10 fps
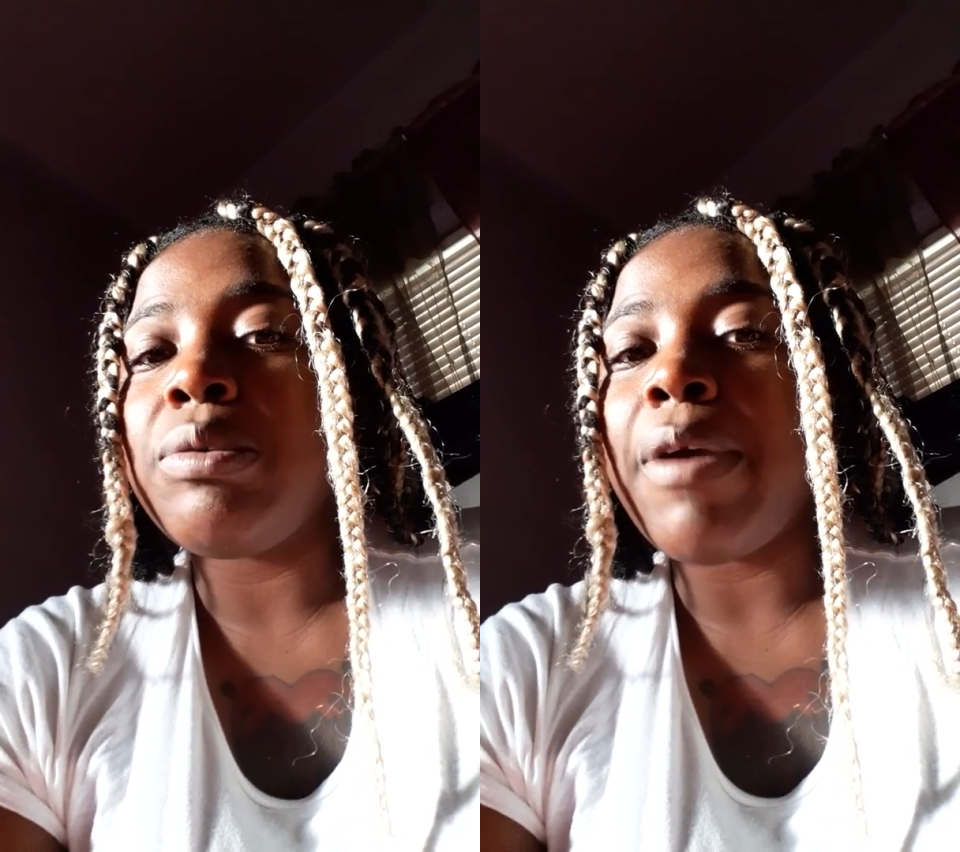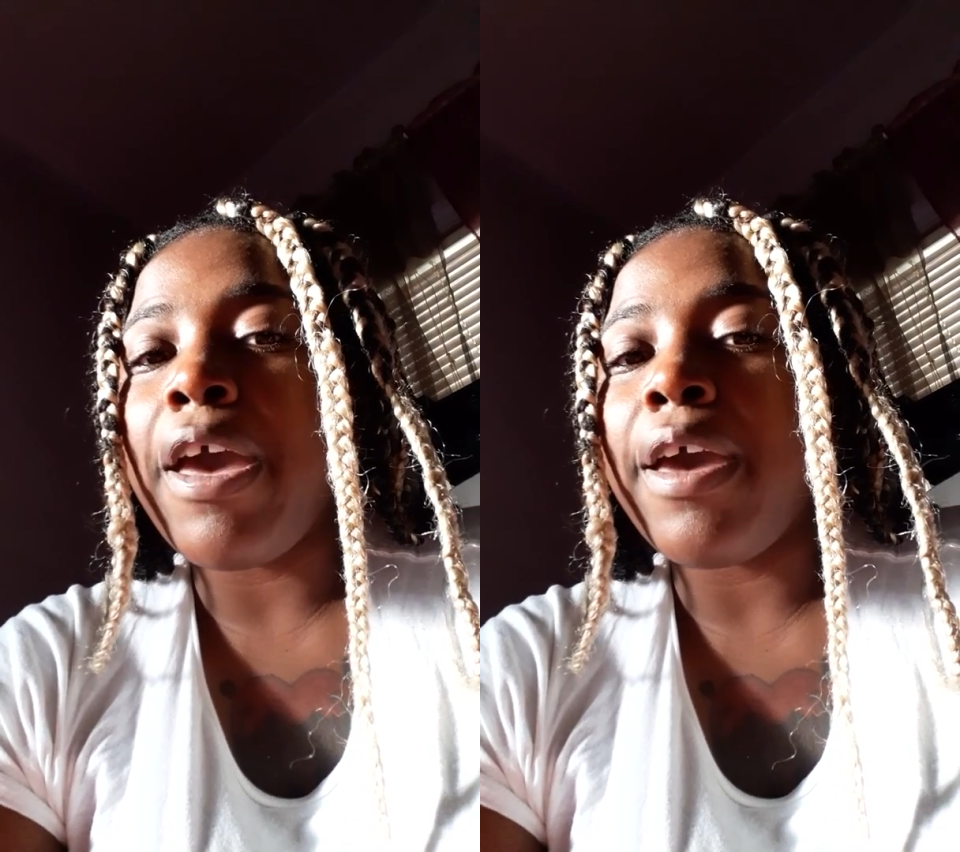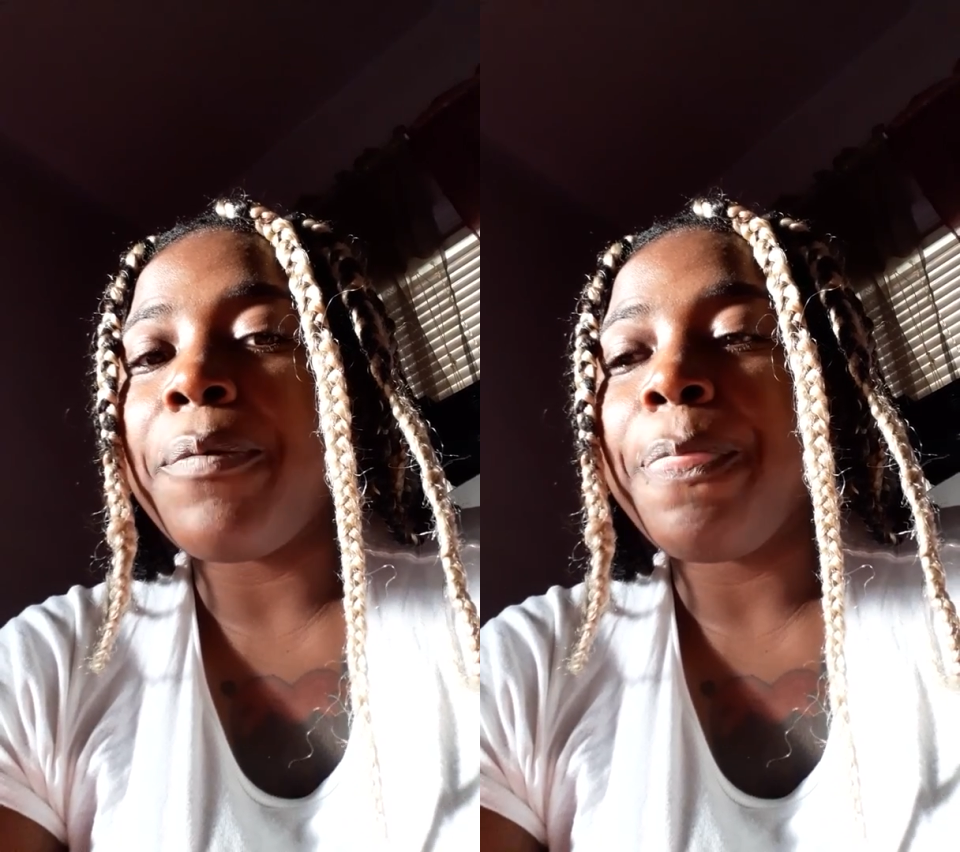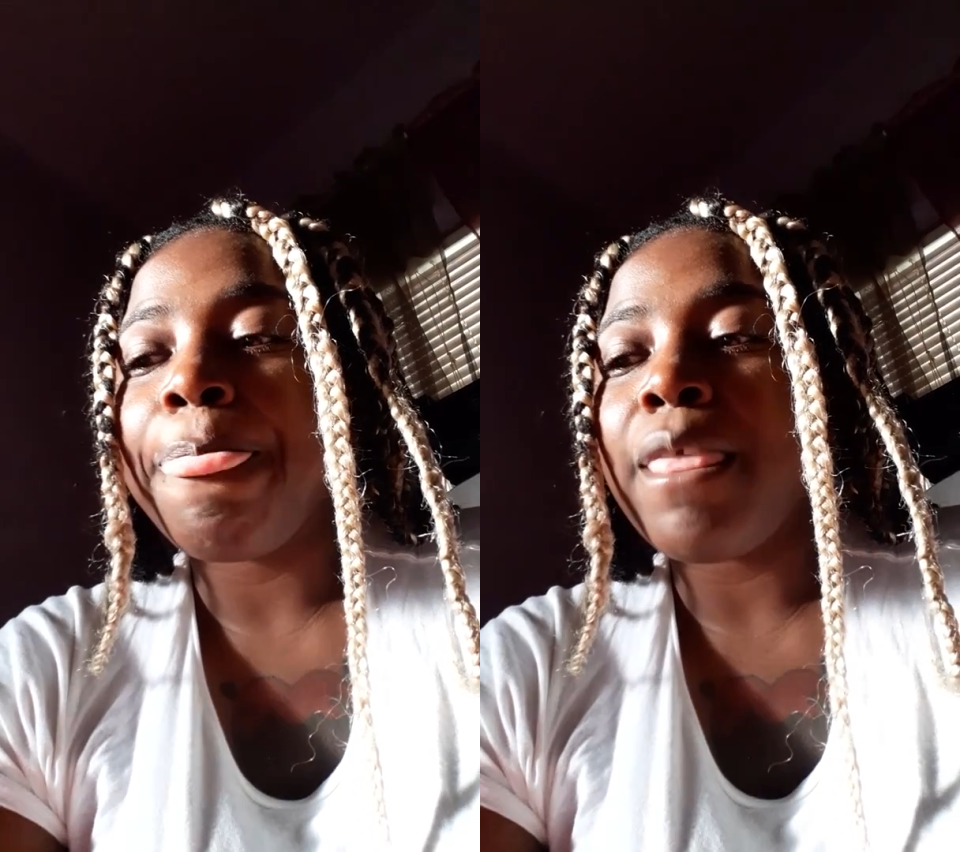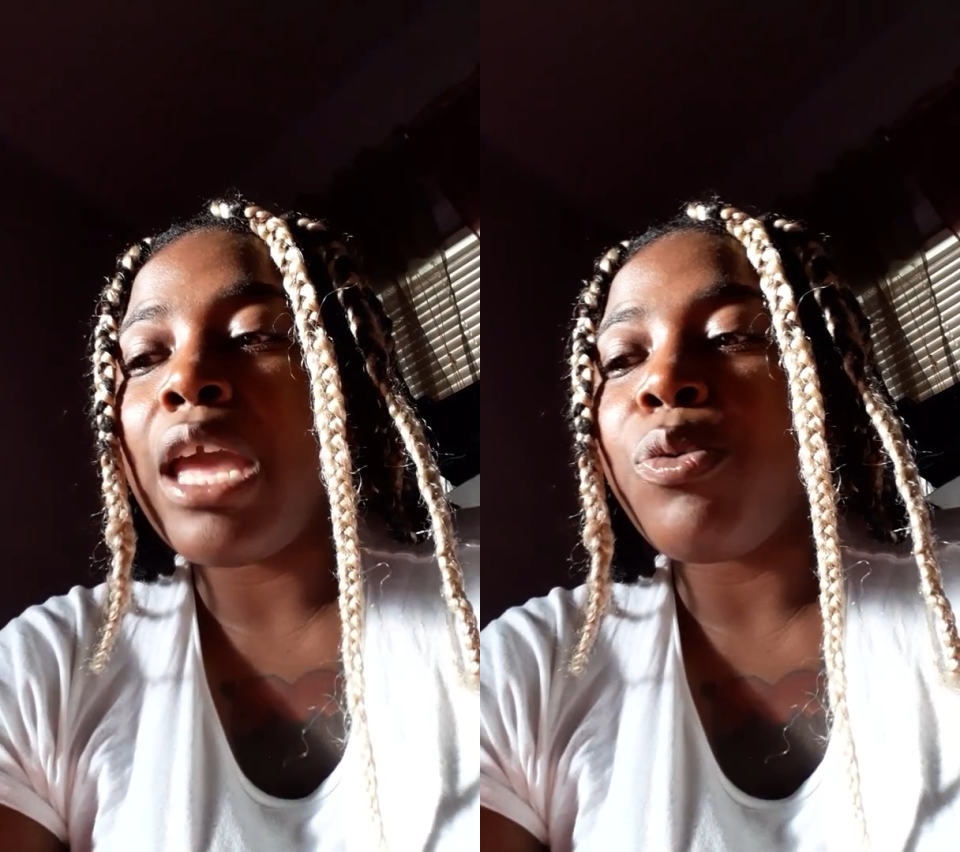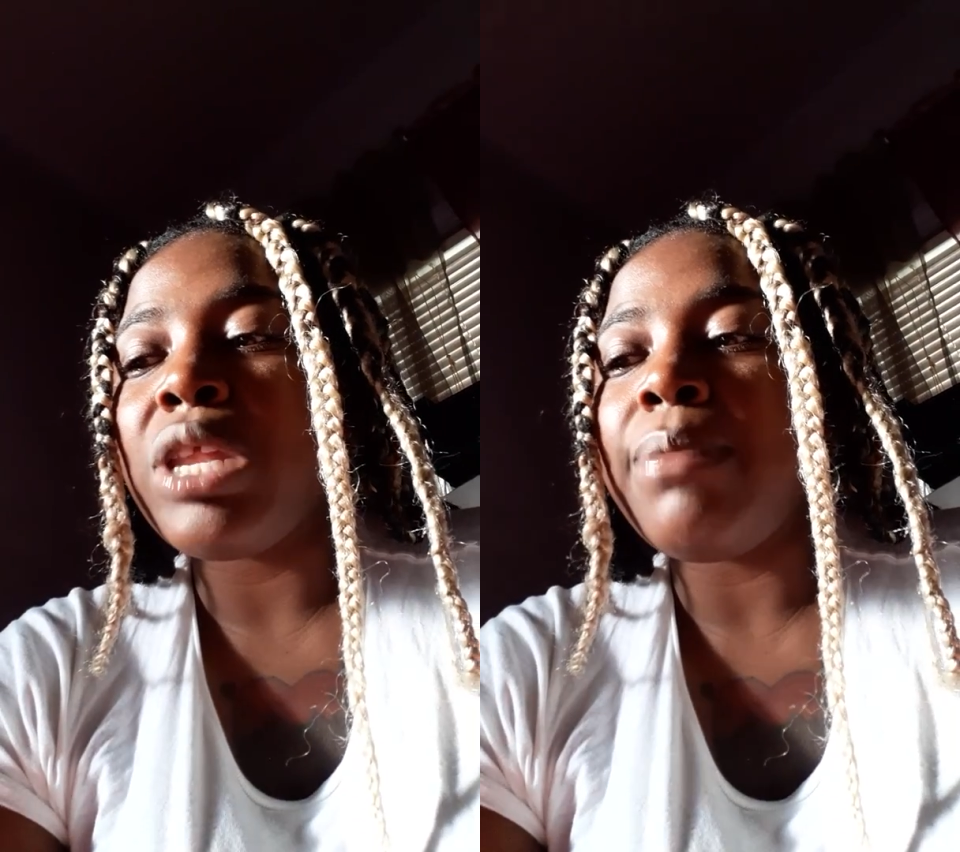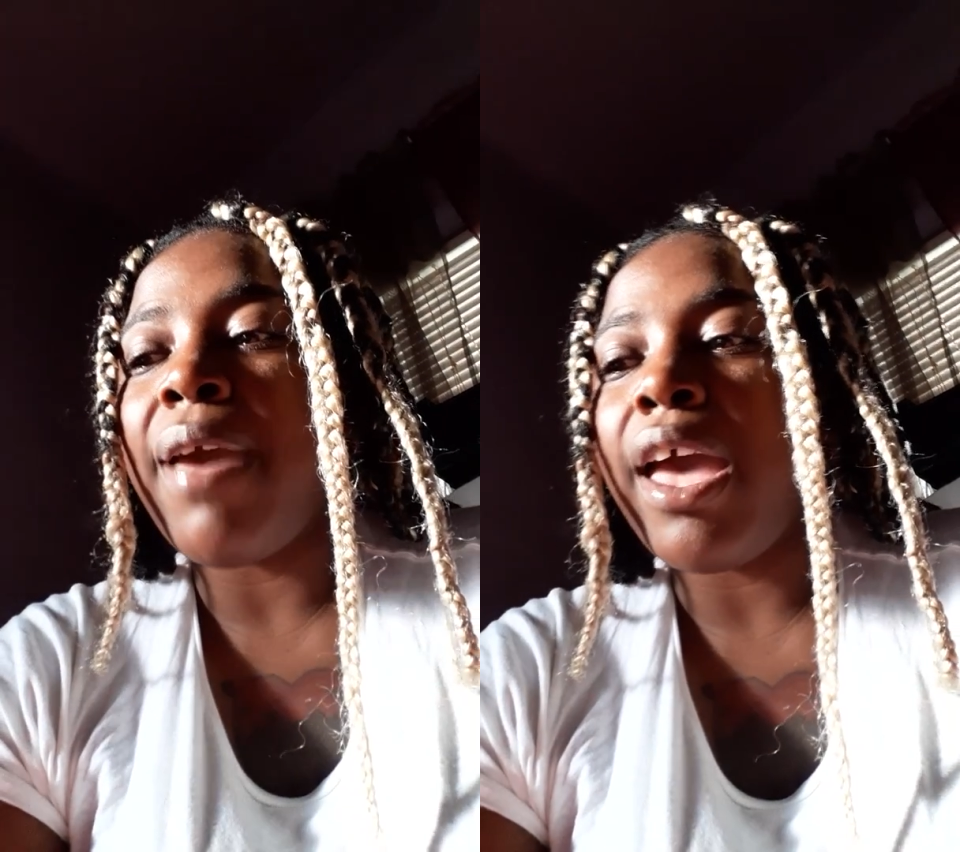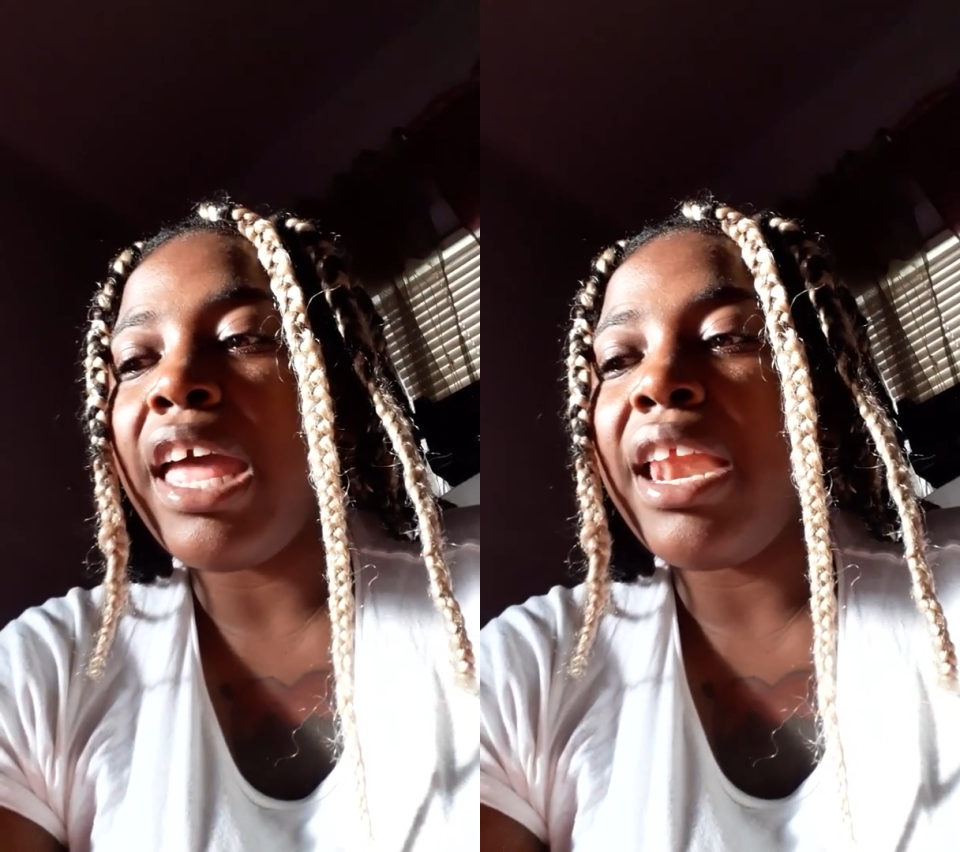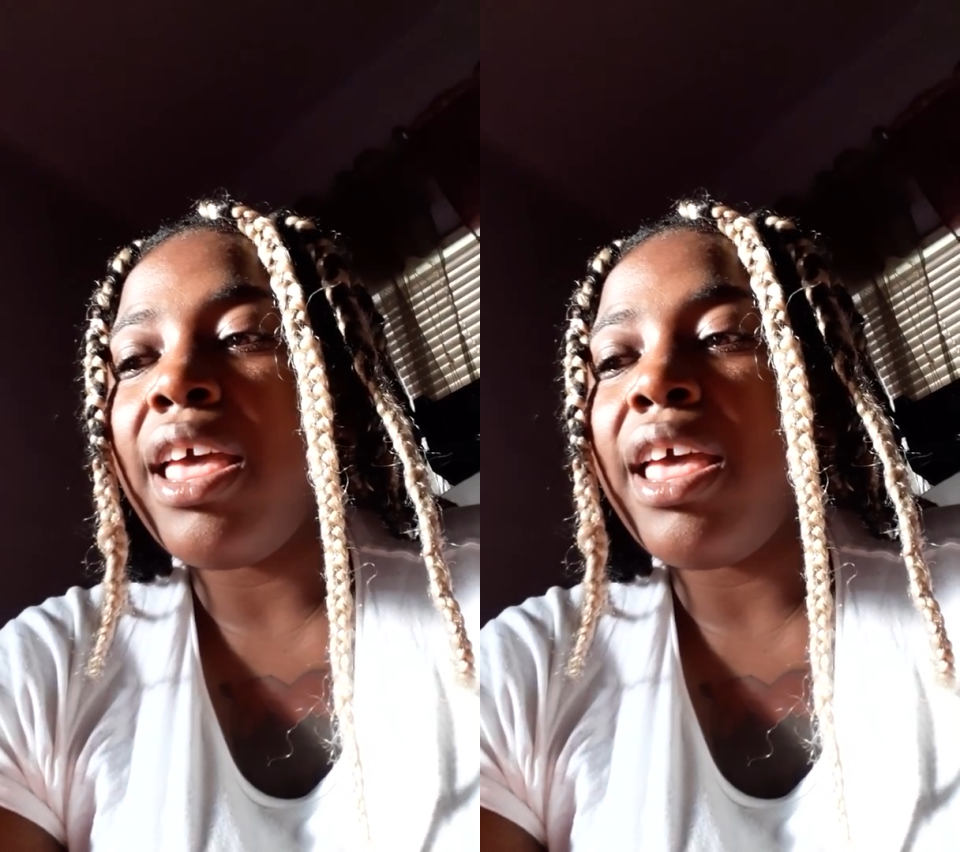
bad, like really bad,